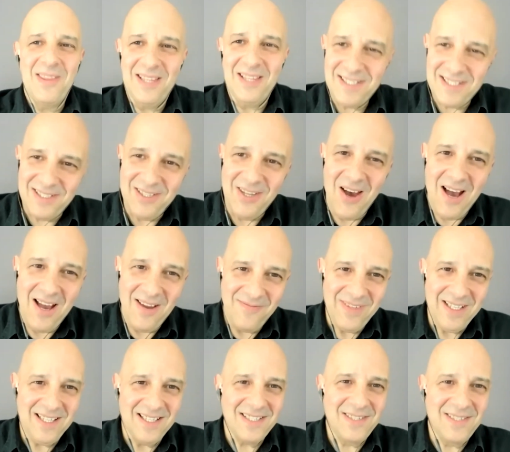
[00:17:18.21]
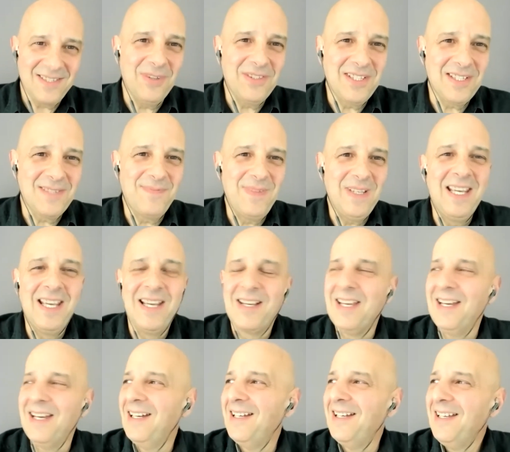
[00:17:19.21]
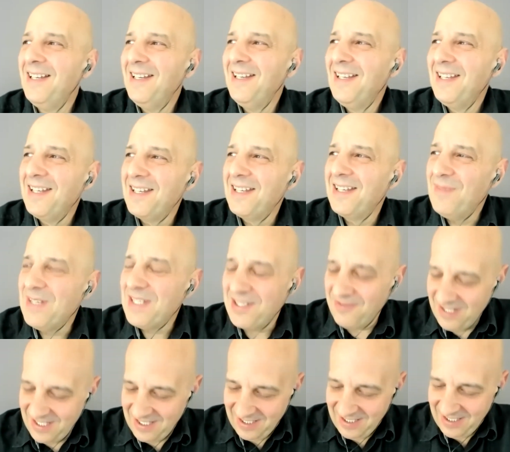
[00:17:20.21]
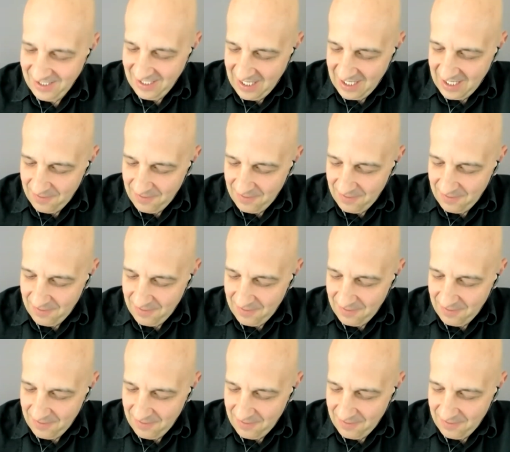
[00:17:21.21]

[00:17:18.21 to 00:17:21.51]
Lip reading: Let's not, because we'll just be commiserating.